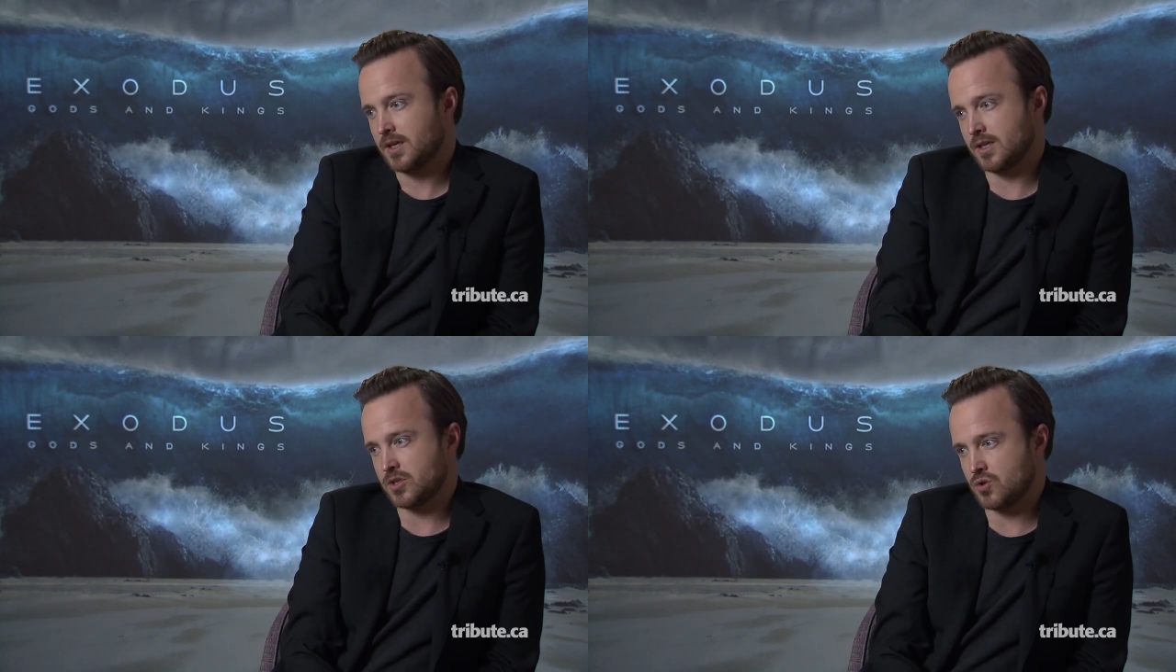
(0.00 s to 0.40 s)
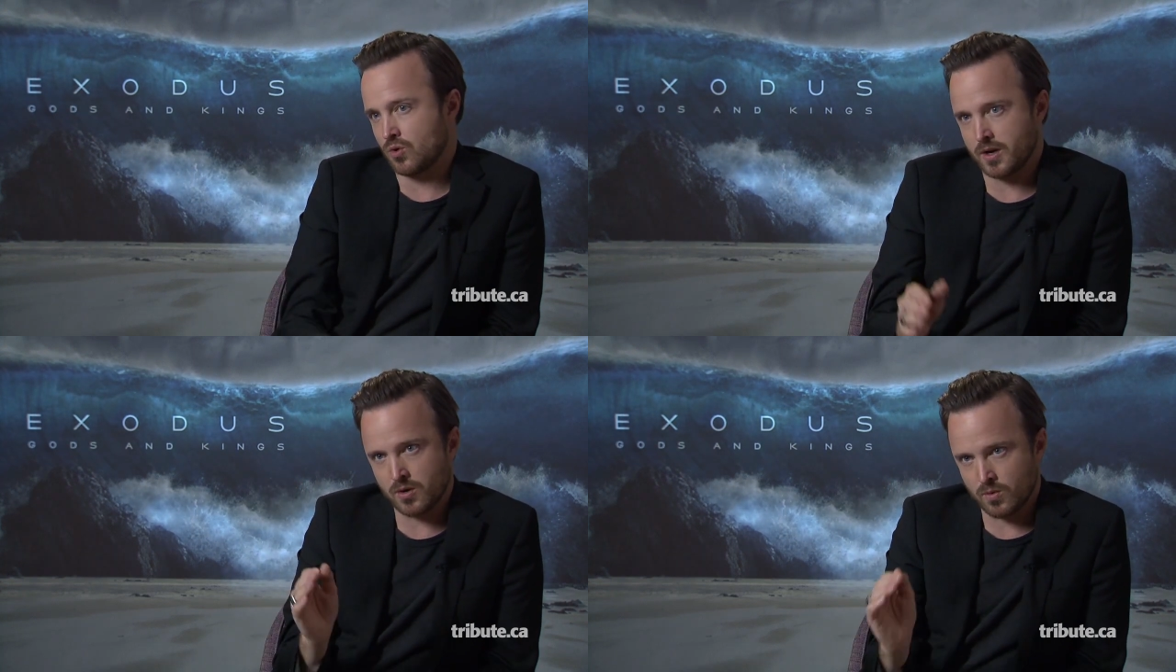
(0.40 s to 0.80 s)
a
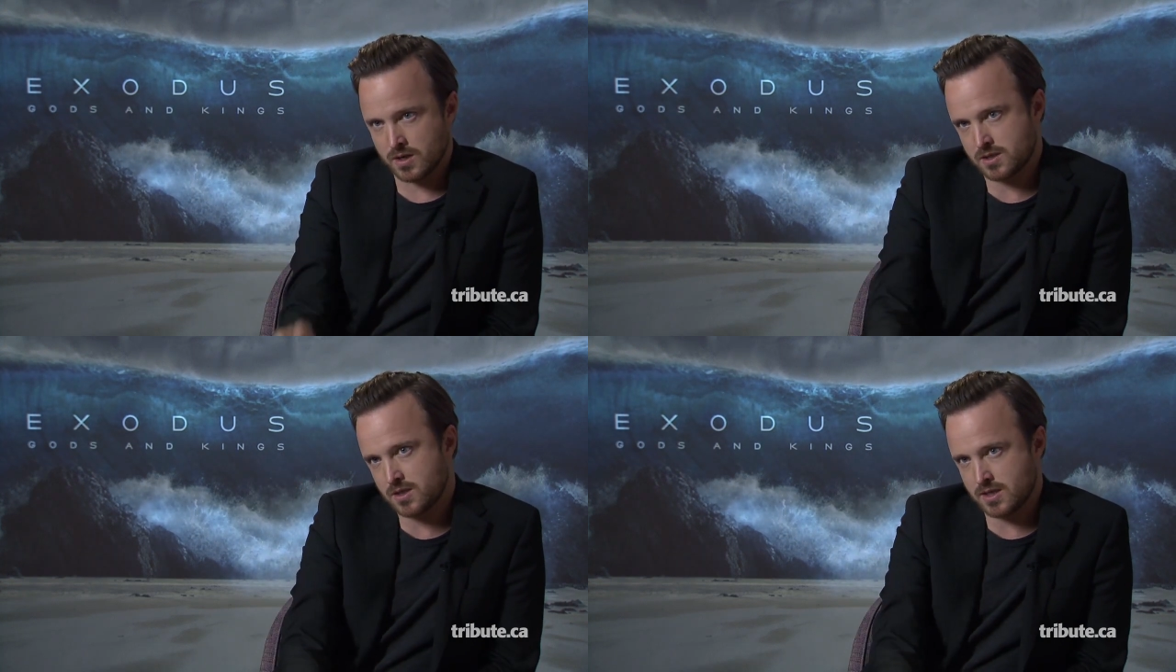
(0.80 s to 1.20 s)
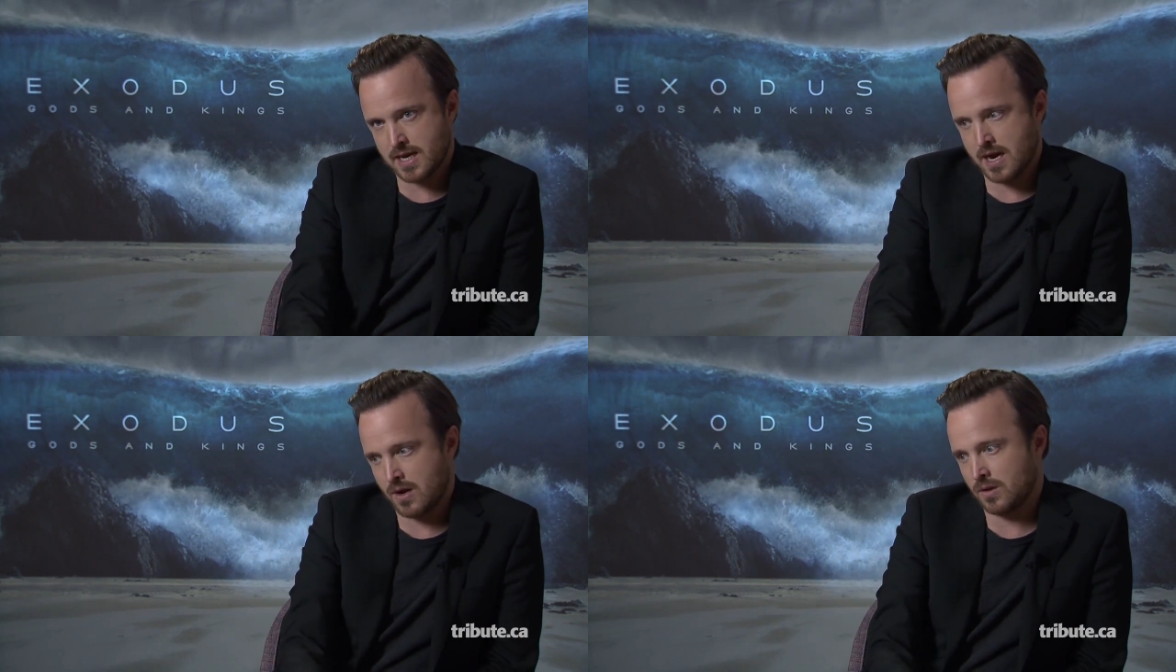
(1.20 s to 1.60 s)
story he wants to
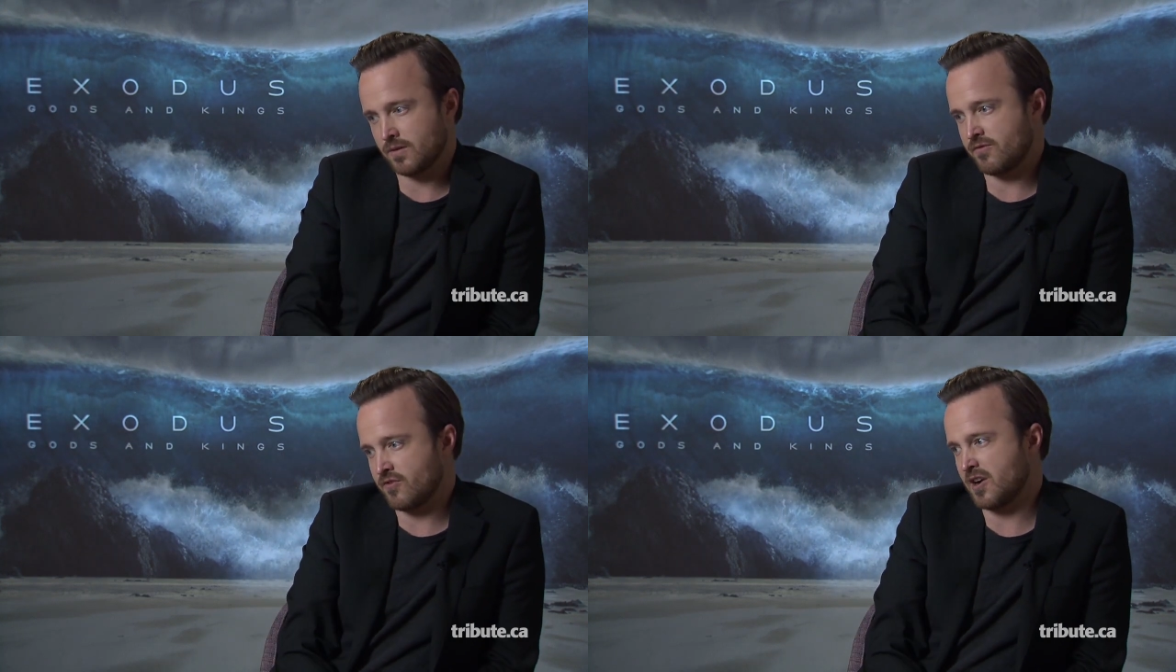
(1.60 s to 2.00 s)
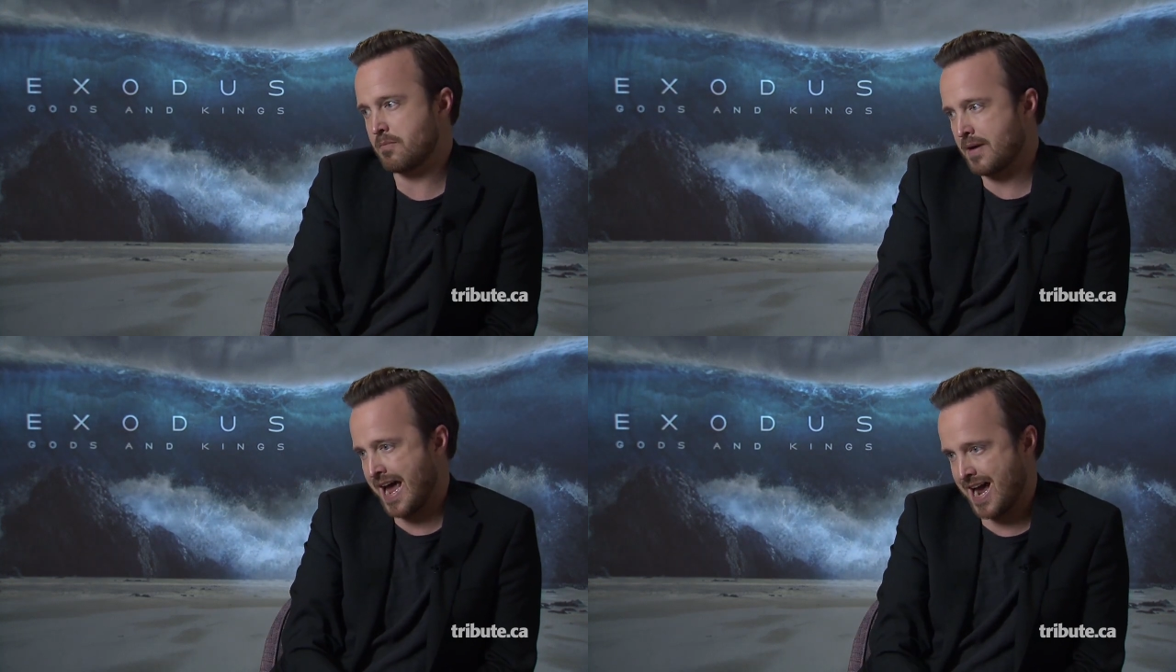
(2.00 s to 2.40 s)
tell, very
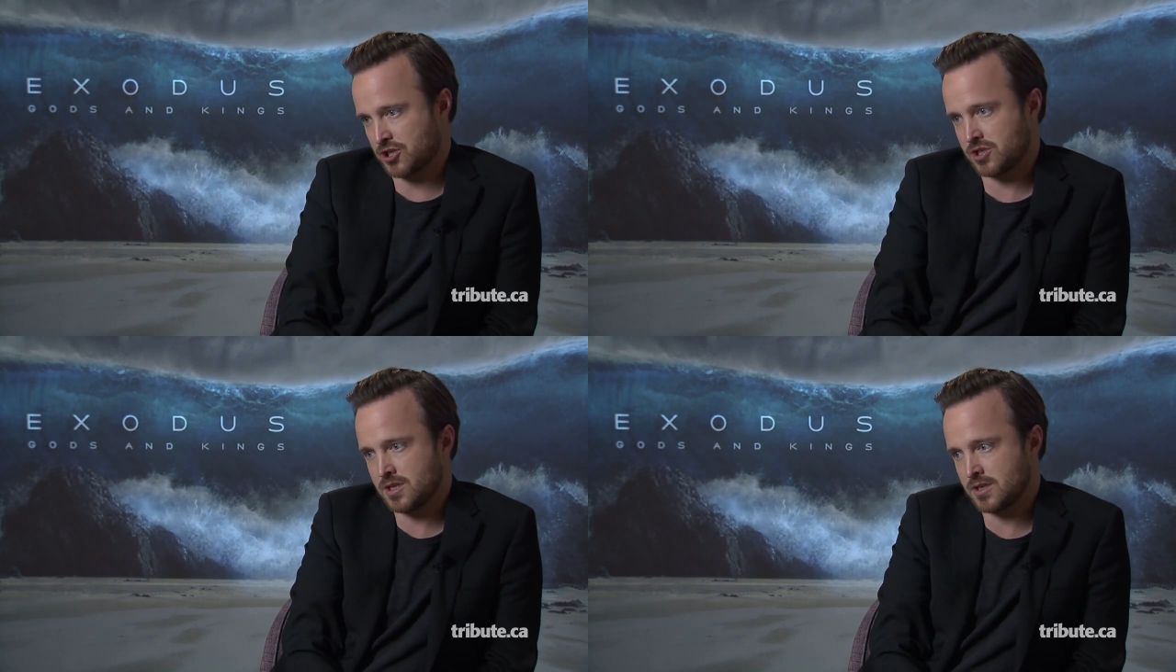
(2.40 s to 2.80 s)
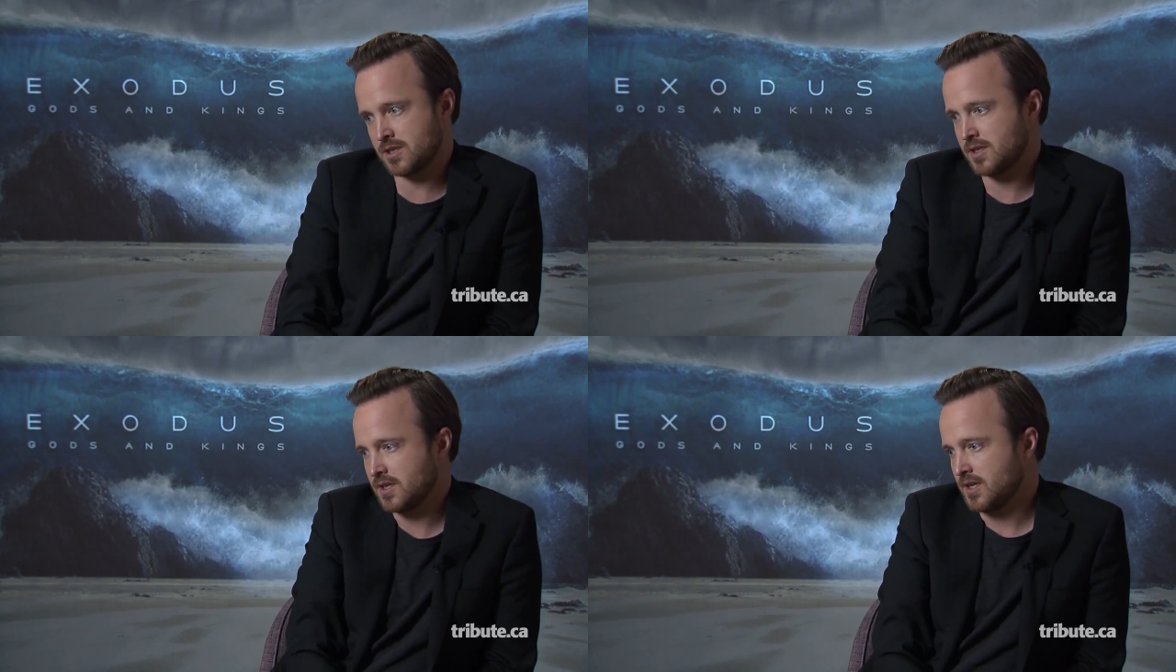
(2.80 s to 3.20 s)
passionate.